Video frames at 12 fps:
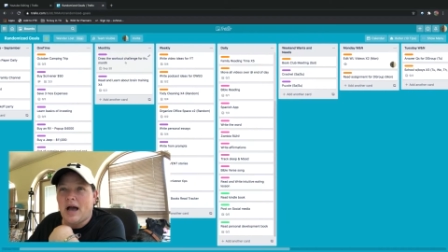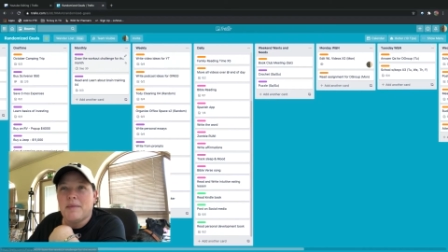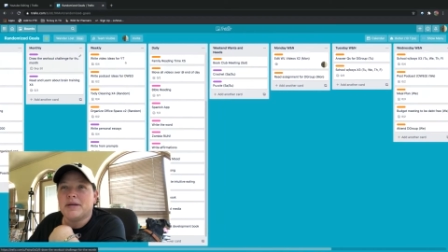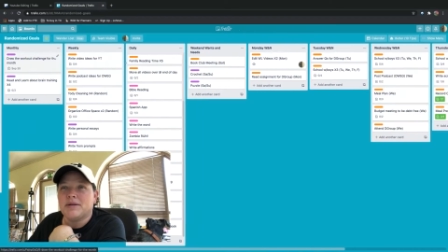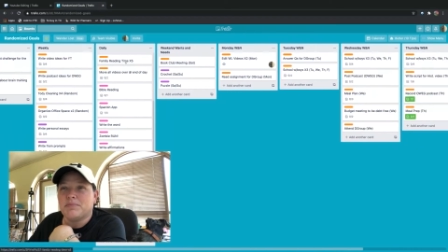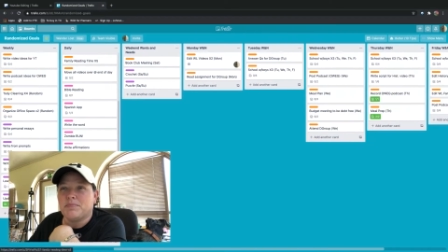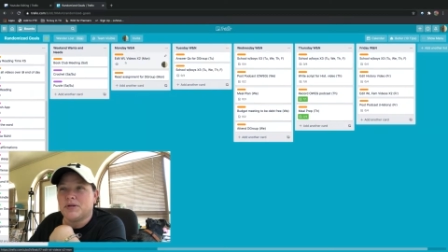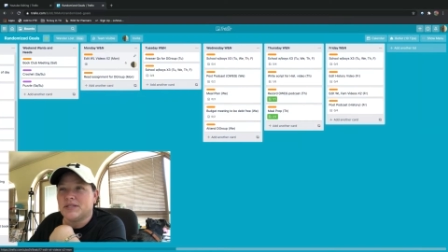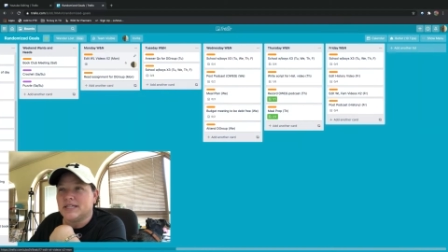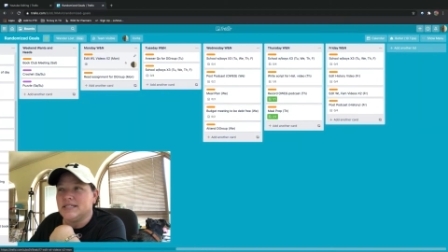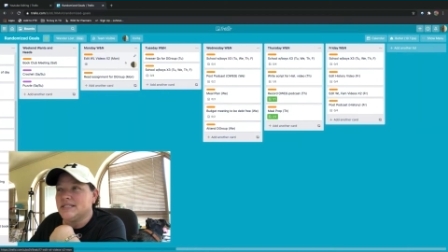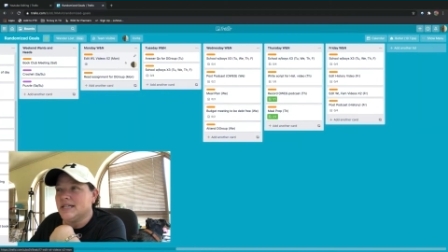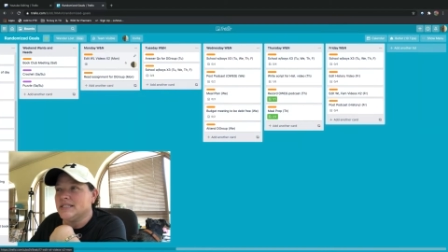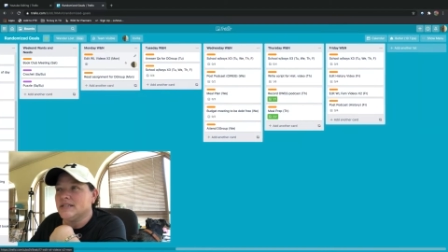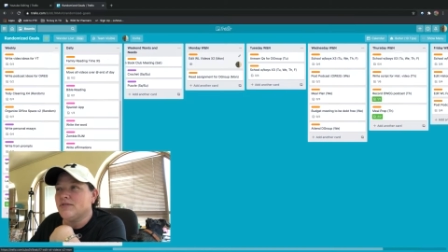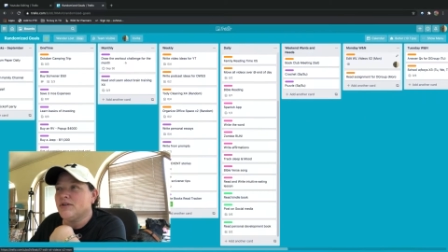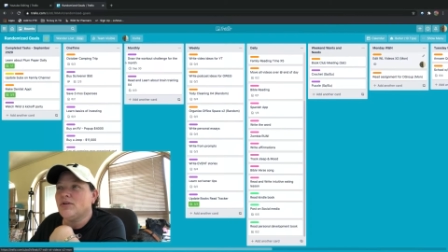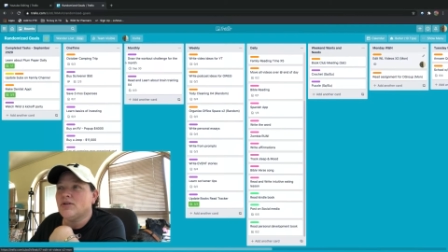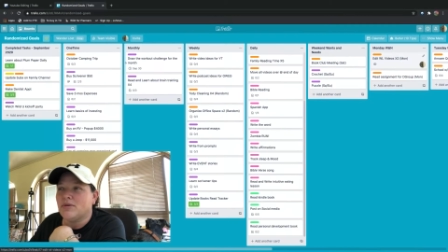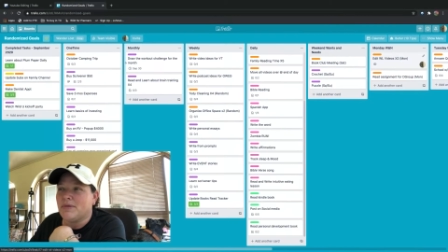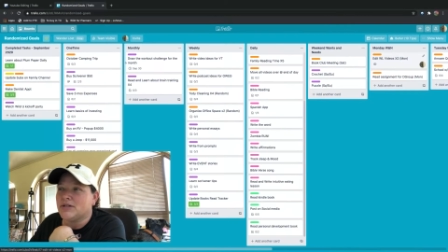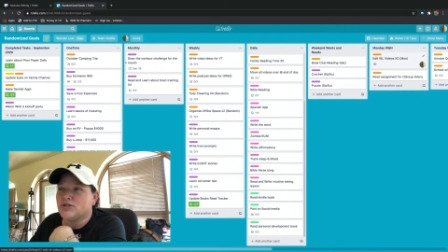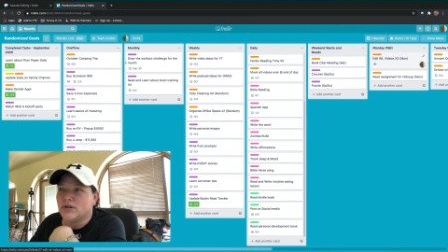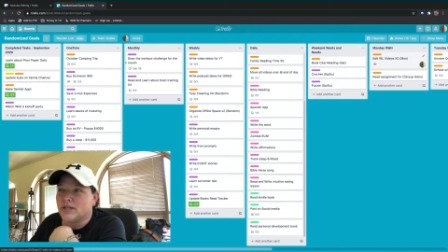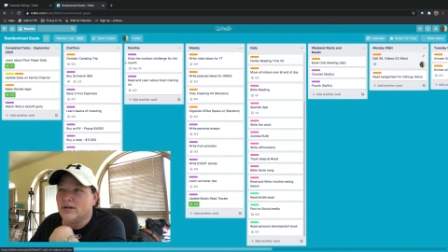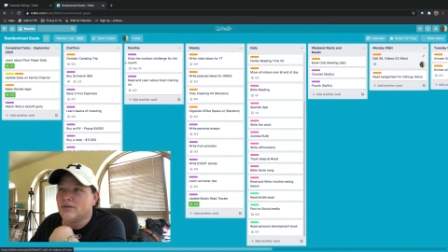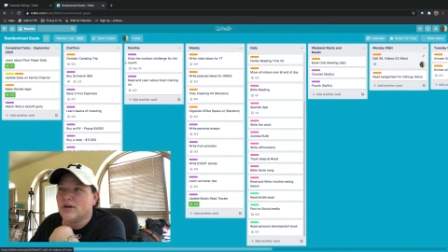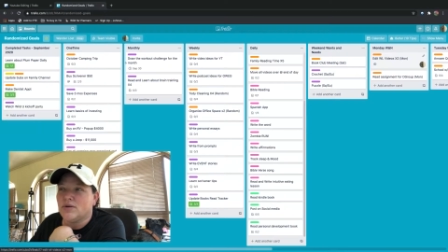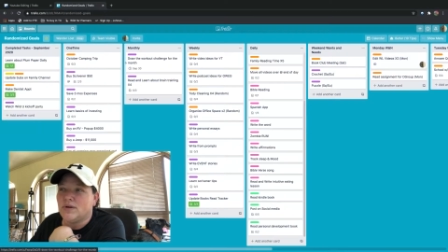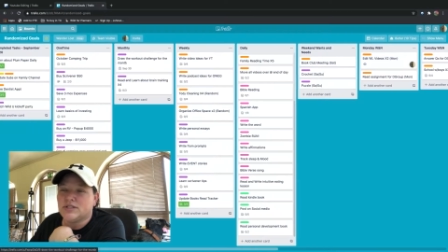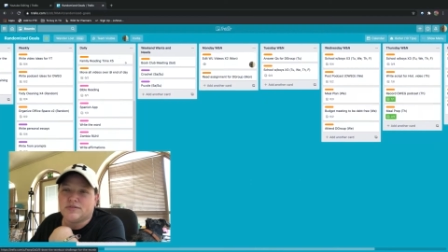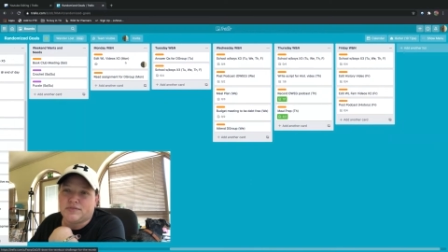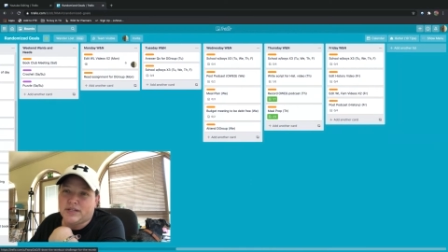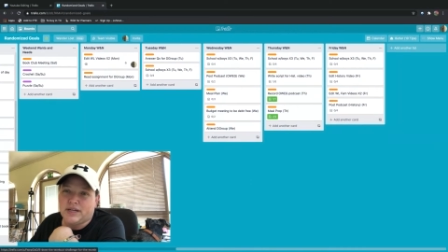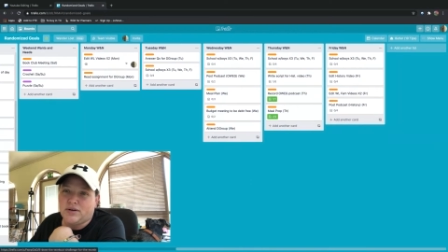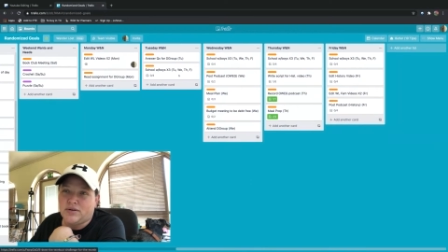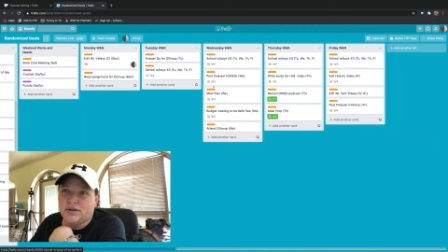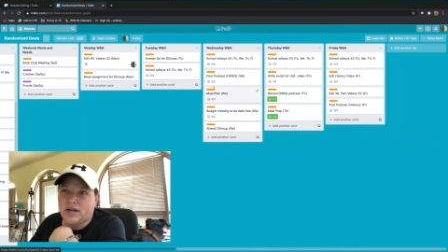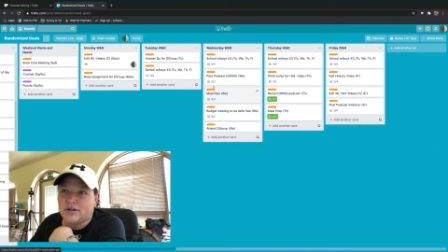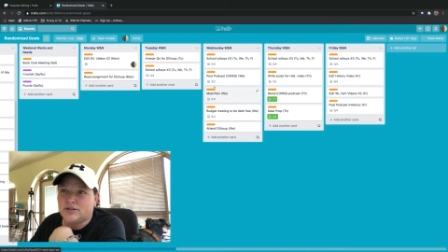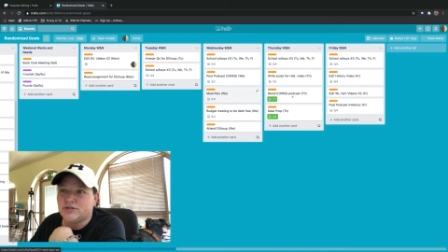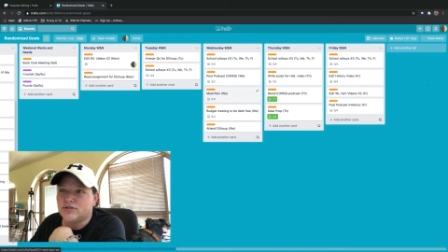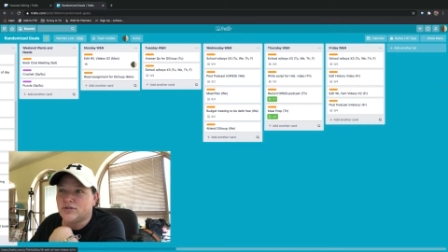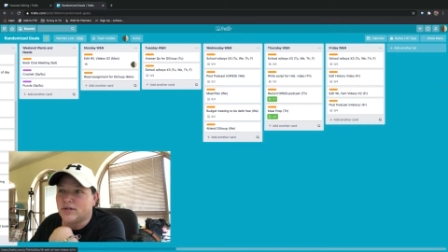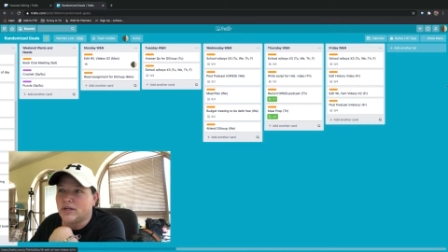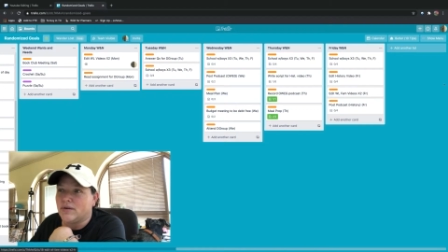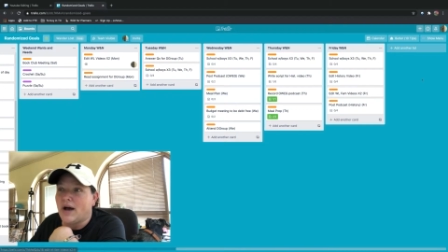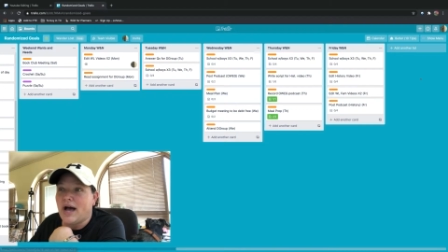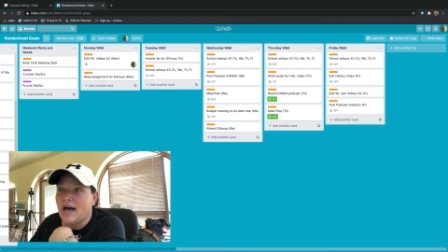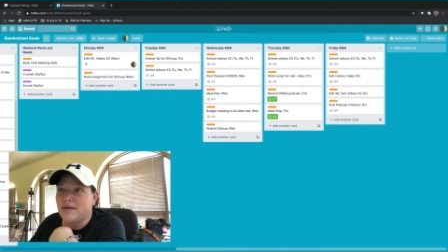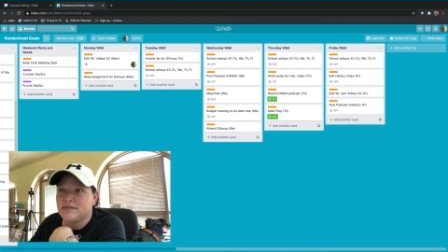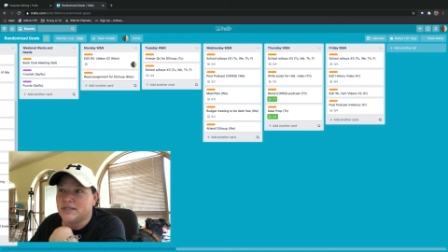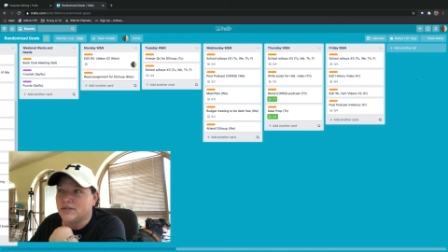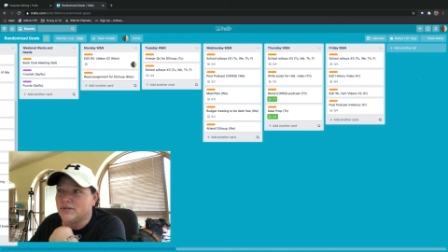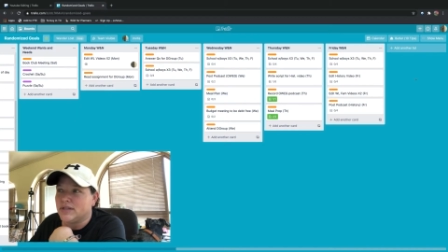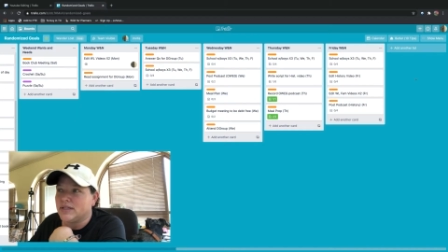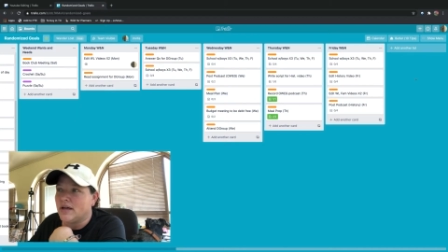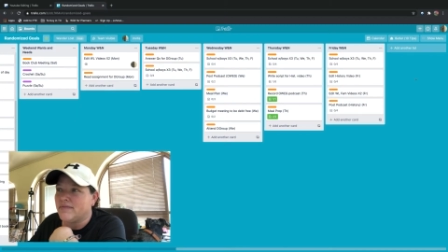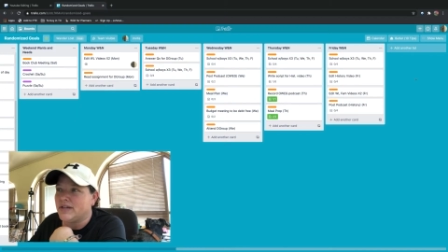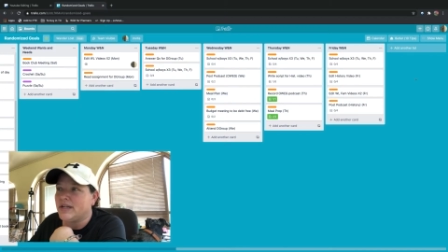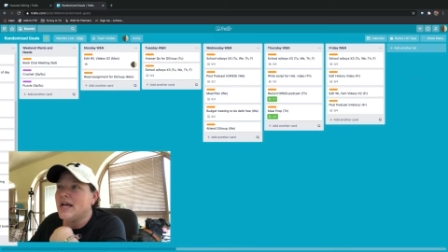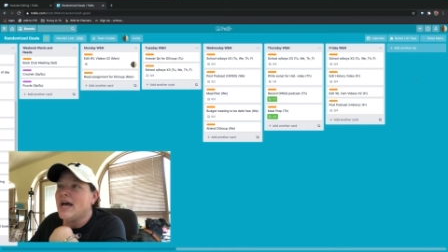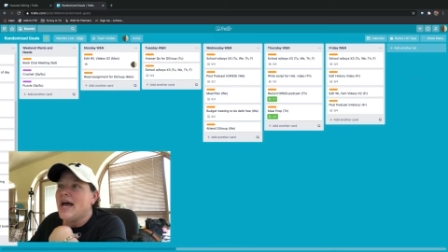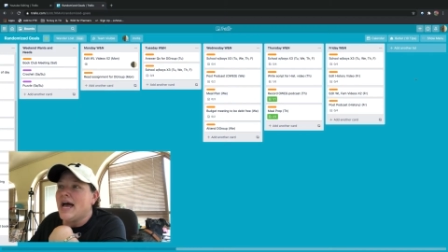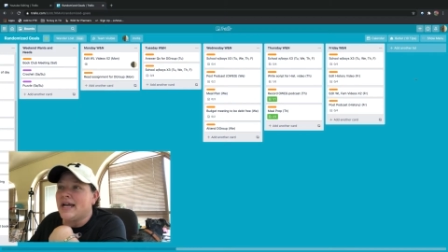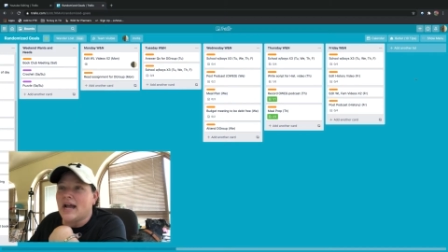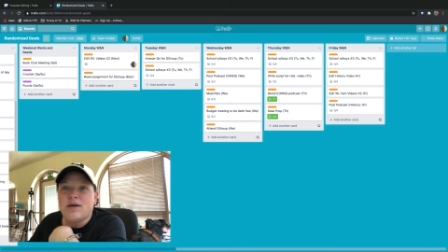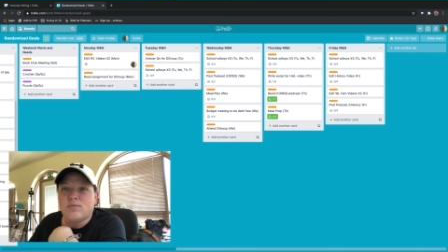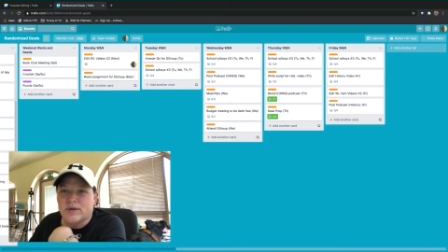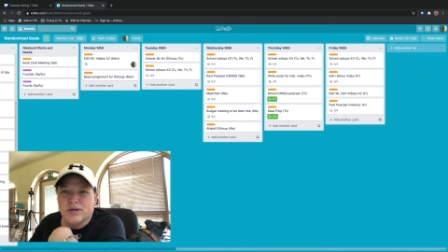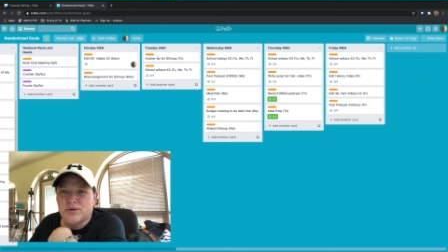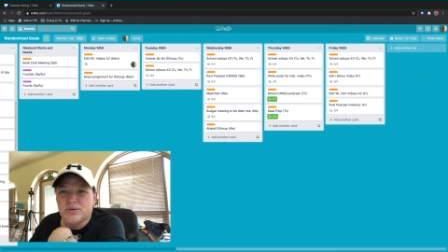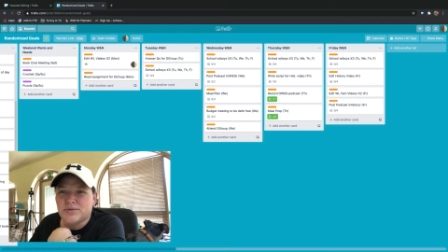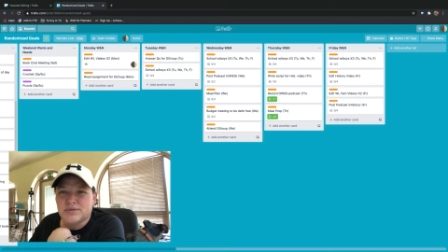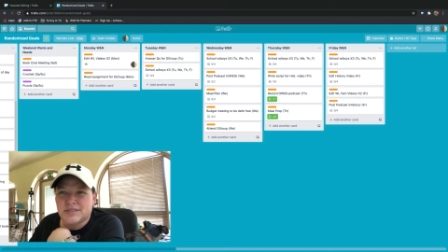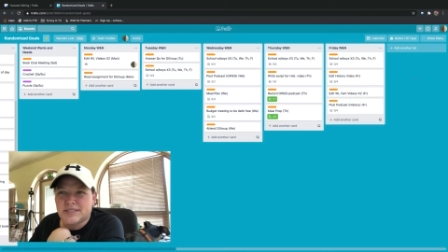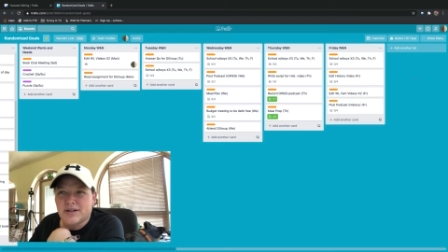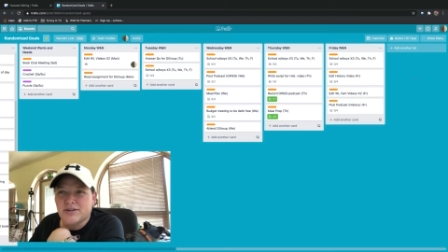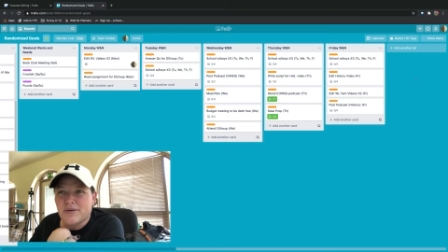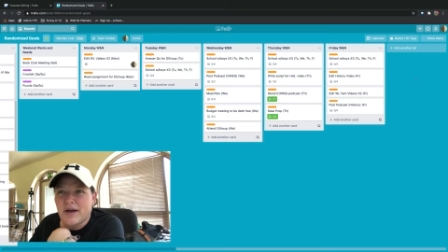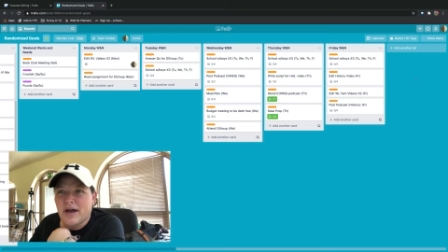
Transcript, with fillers: I mean, put these things. If you don't know about Trello, go watch a video on how to use Trello. I absolutely love it. And I will tell you